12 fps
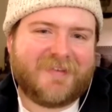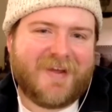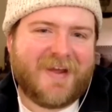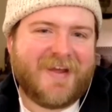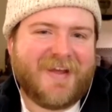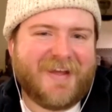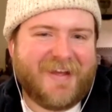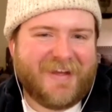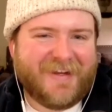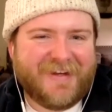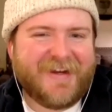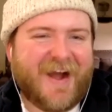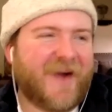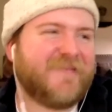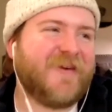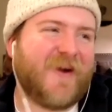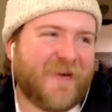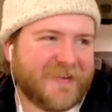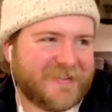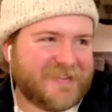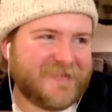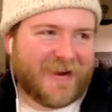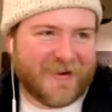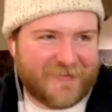I'm an
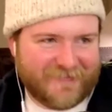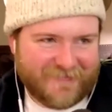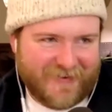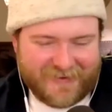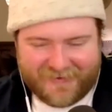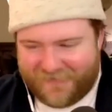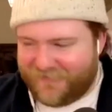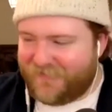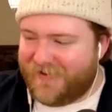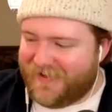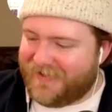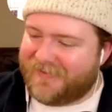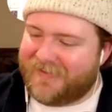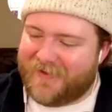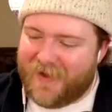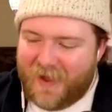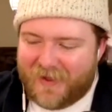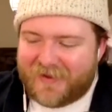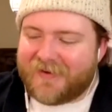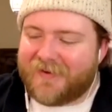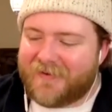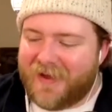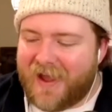artist in my own right of what I can, you know,